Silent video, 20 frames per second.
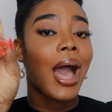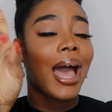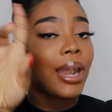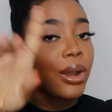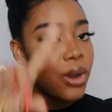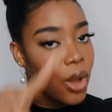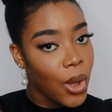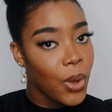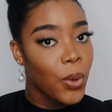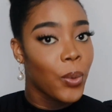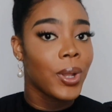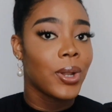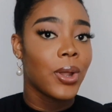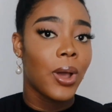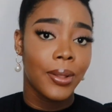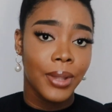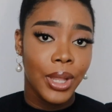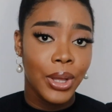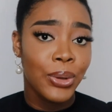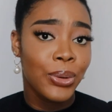along with
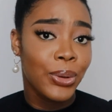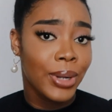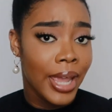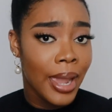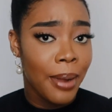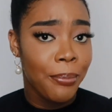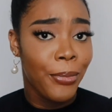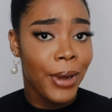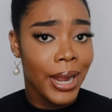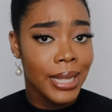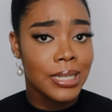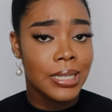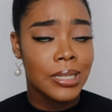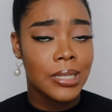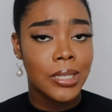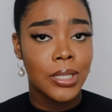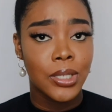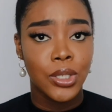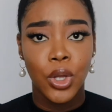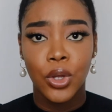other good hair
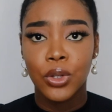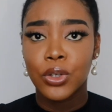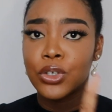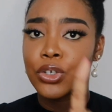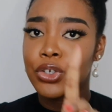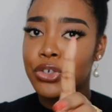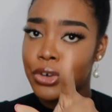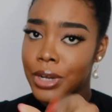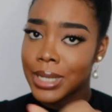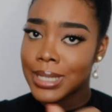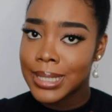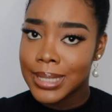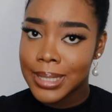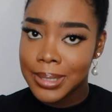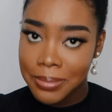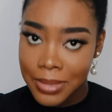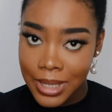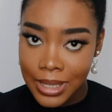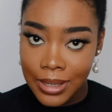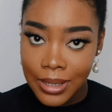practices,
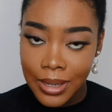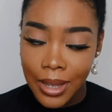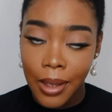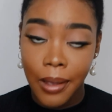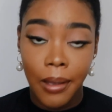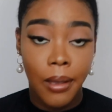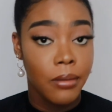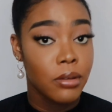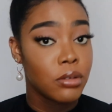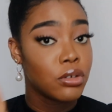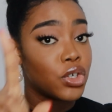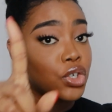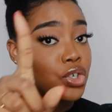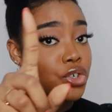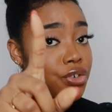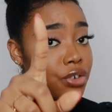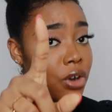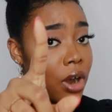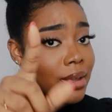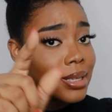trust me,
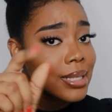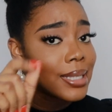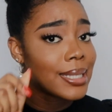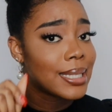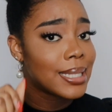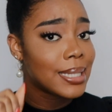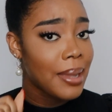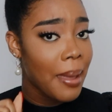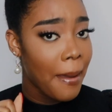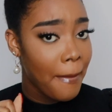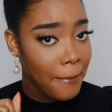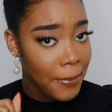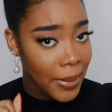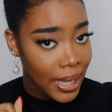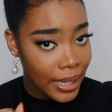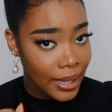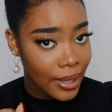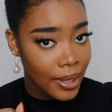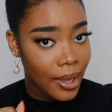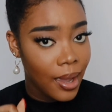
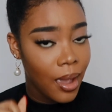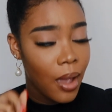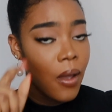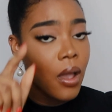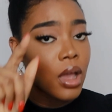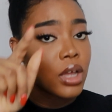you